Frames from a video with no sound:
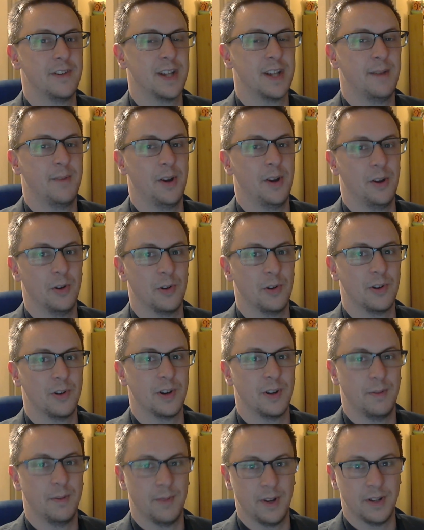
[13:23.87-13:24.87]
every time I
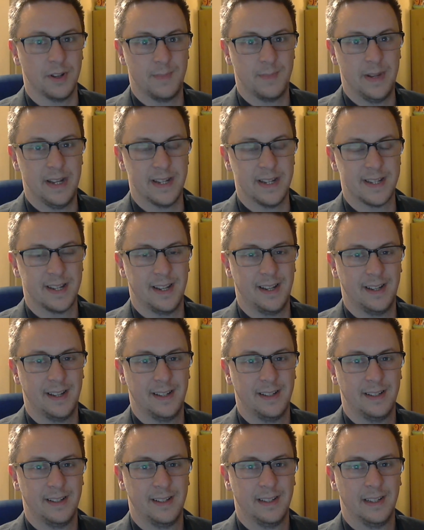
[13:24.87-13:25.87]
order a Domino's
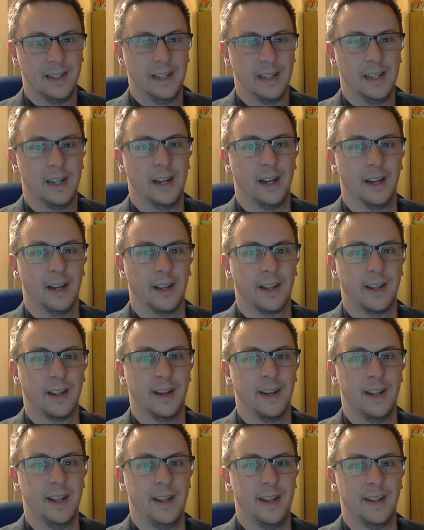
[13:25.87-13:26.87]
pizza, I
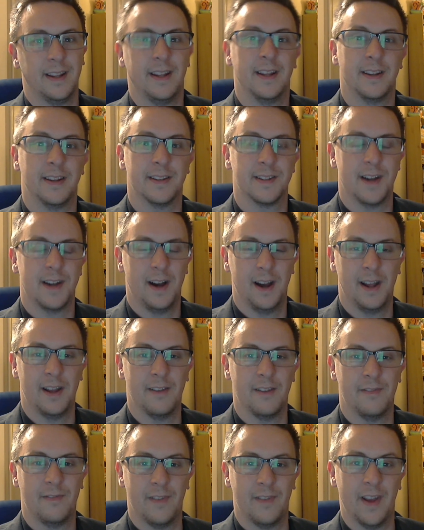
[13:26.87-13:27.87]
can eat the
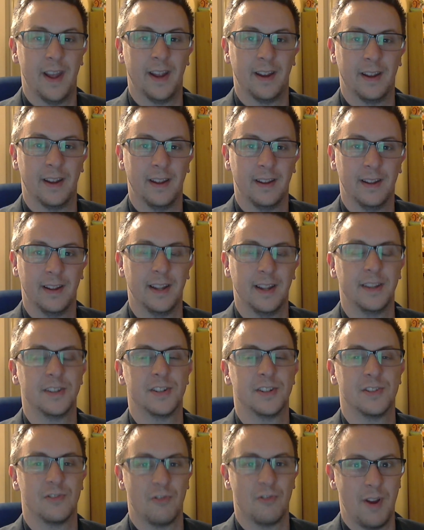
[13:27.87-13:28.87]
entire thing
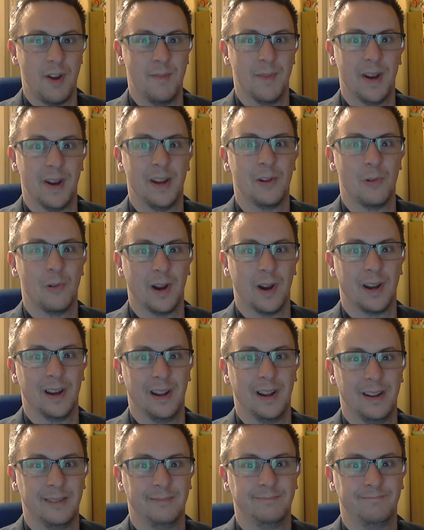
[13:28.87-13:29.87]
extremely
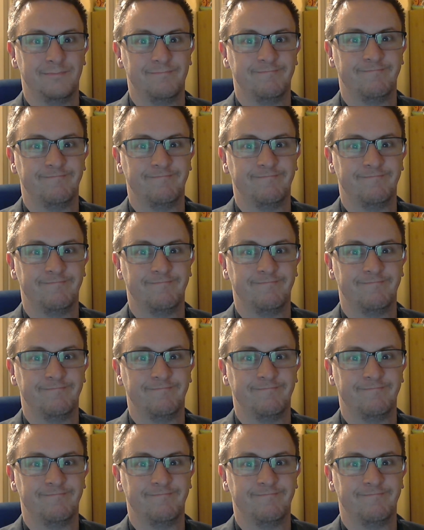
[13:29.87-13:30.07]
quickly.